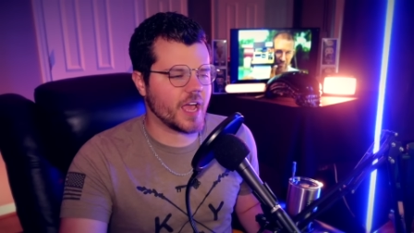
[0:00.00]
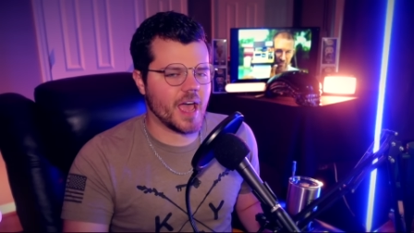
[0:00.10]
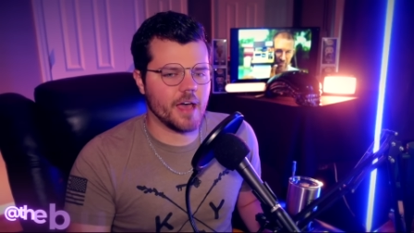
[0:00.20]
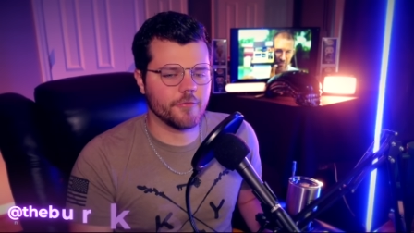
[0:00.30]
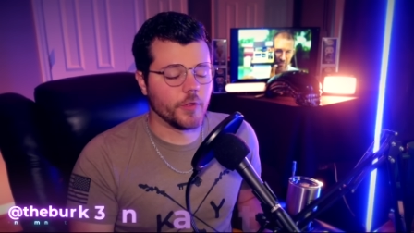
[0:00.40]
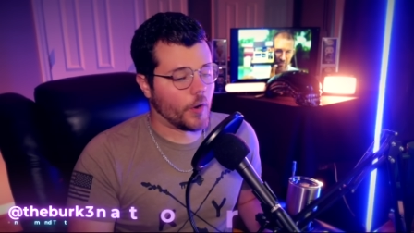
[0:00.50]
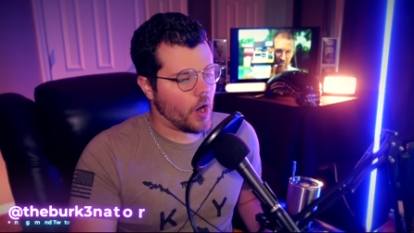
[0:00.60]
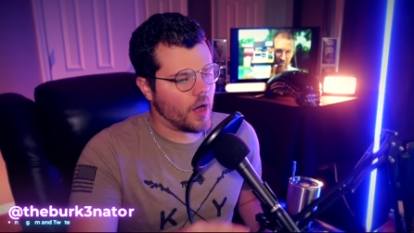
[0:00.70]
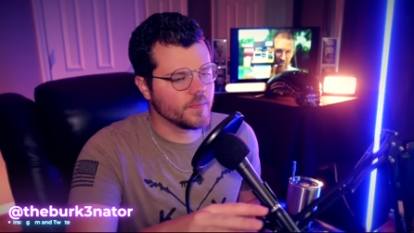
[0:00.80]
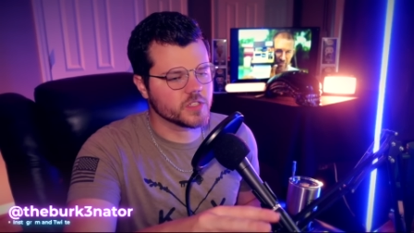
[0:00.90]
half, they're
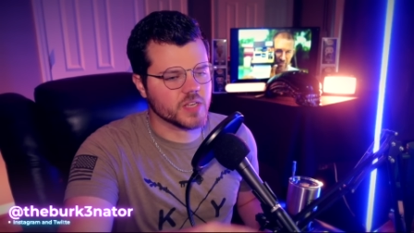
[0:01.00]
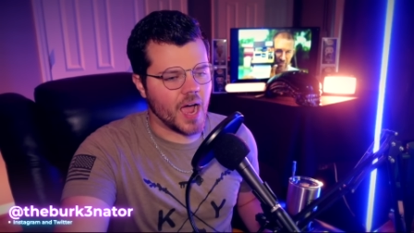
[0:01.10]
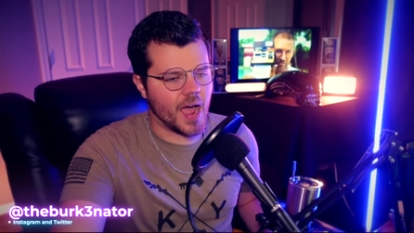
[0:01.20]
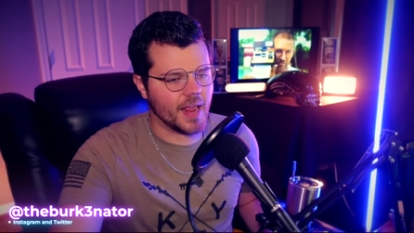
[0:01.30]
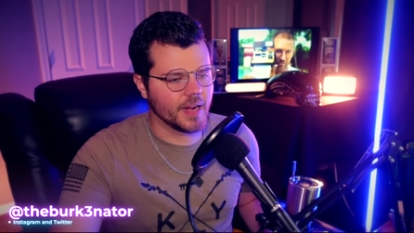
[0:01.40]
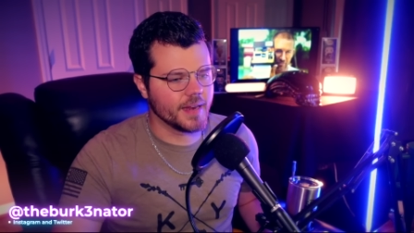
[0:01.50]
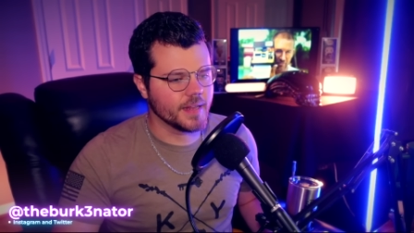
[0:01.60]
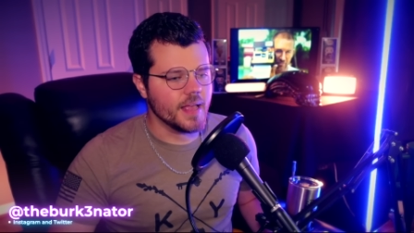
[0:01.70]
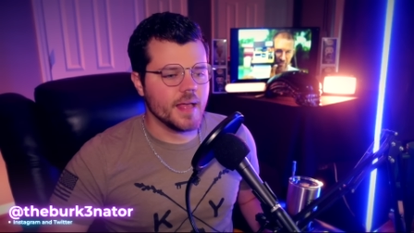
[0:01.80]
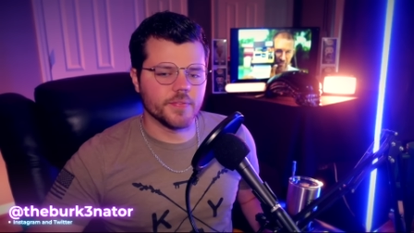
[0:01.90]
on this island,
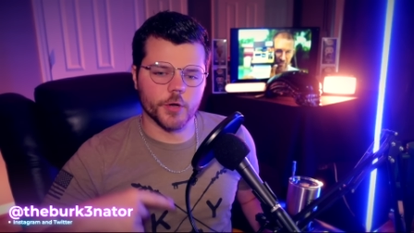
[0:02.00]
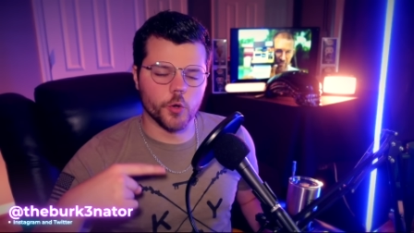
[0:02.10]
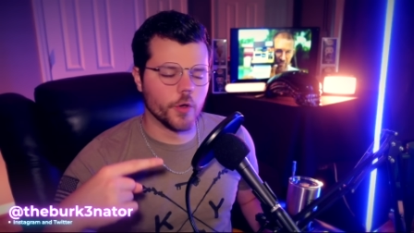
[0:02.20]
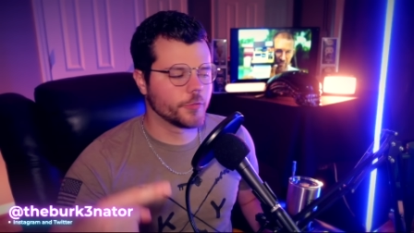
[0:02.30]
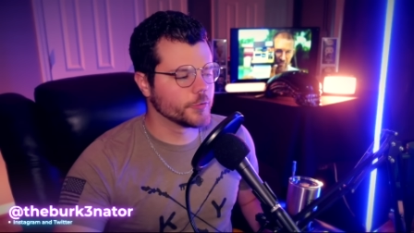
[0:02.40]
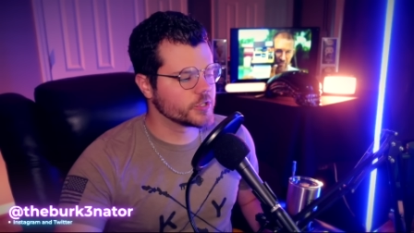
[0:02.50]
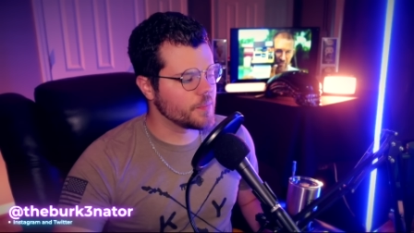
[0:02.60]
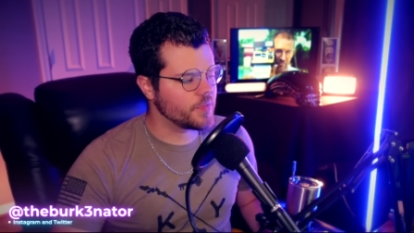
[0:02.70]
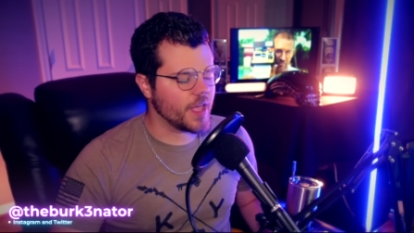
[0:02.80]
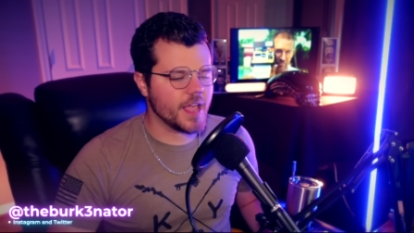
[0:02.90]
they're going through
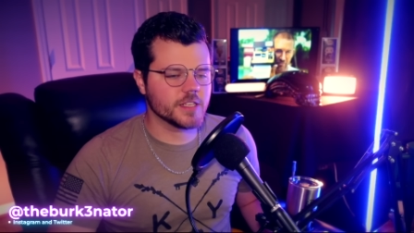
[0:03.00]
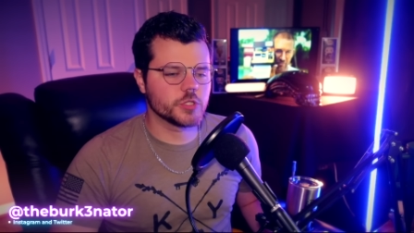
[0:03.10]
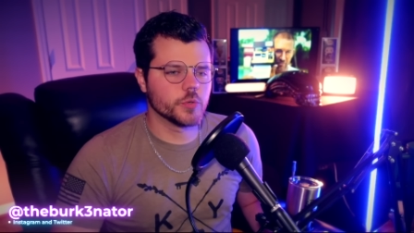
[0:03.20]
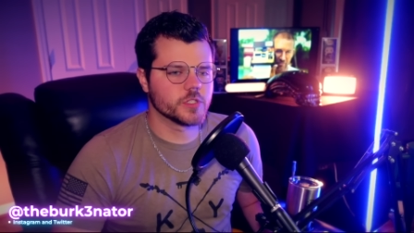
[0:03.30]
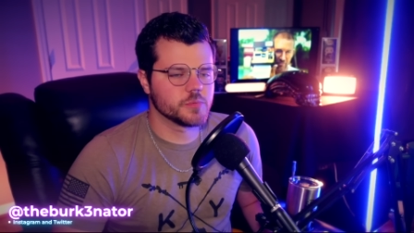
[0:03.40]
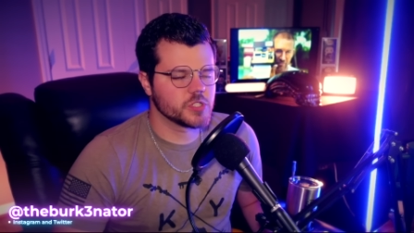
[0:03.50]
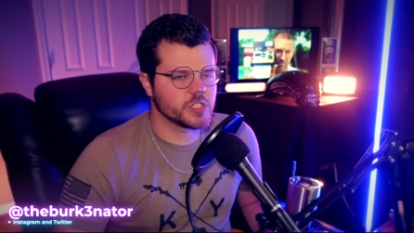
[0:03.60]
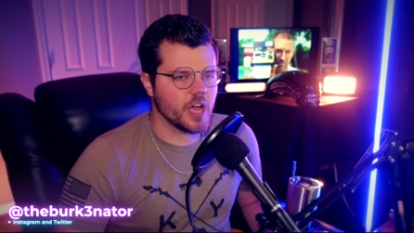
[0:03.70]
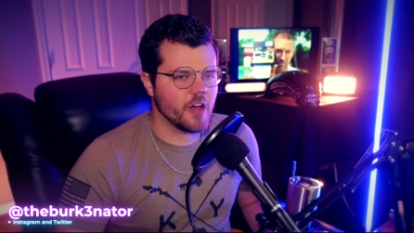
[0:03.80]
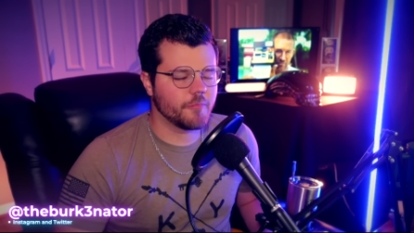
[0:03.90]
some things, doing some
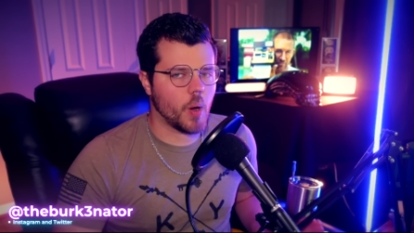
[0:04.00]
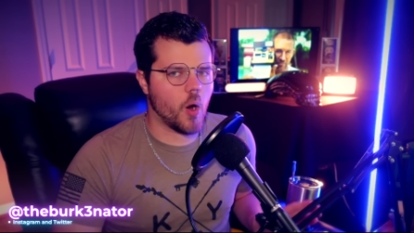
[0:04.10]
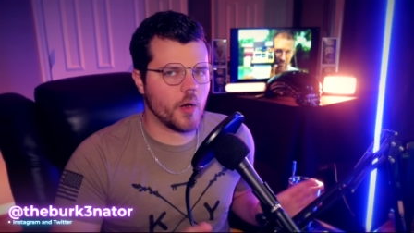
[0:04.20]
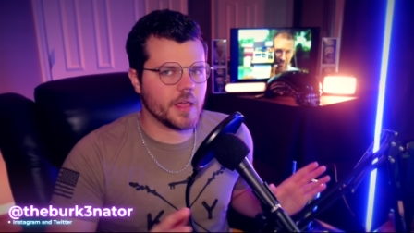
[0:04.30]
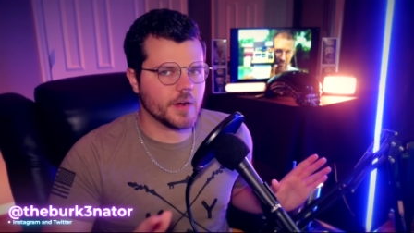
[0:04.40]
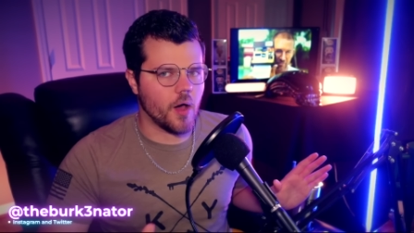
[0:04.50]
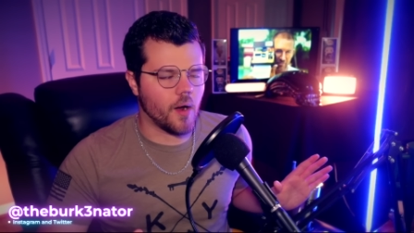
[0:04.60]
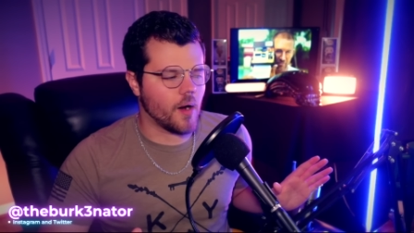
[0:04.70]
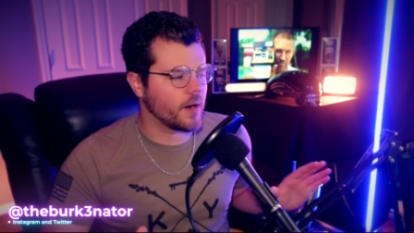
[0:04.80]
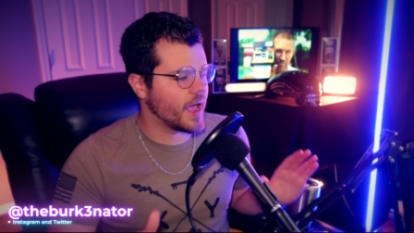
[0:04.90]
stuff, partying
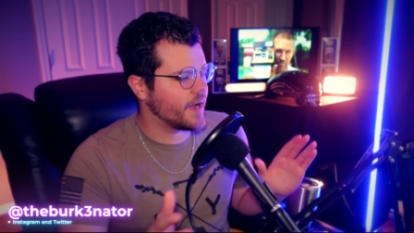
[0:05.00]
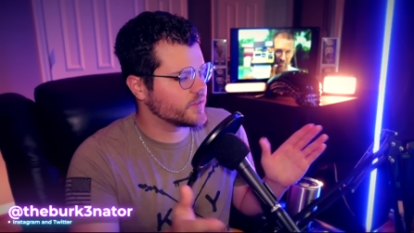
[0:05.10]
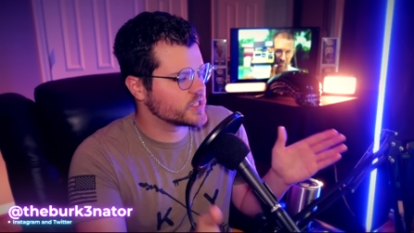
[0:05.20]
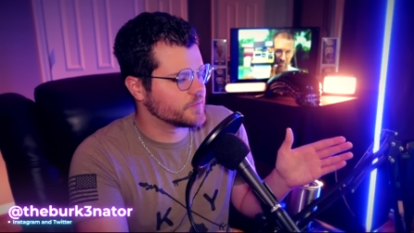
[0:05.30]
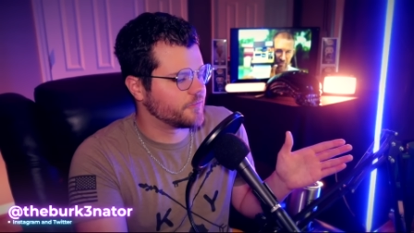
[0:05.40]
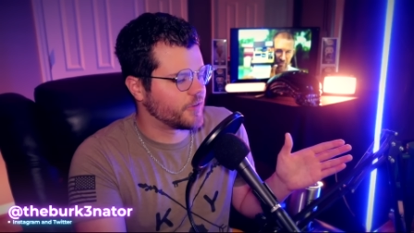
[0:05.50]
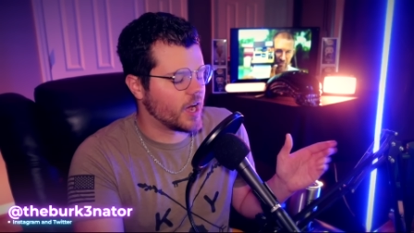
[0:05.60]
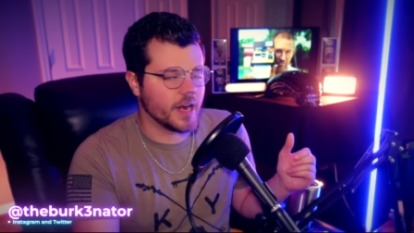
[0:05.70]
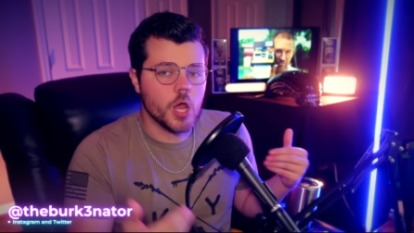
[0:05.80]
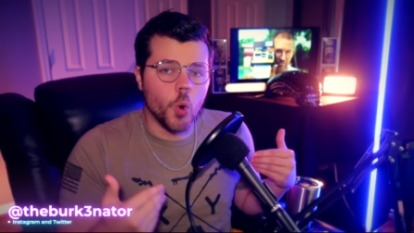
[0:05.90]
hard, having some
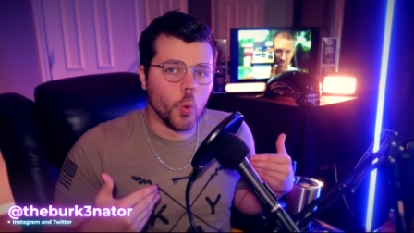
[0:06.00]
fun.